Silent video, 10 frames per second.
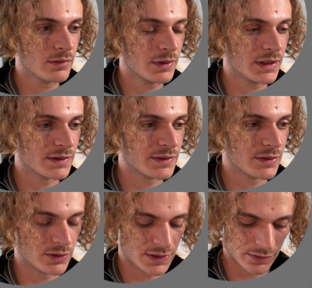can
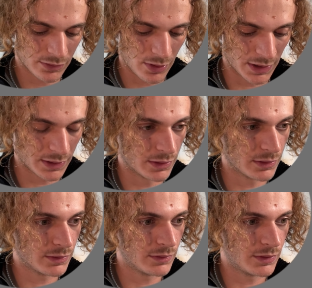sort it right now.
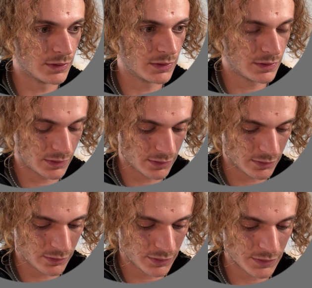Dot
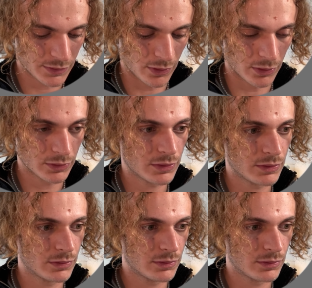sort.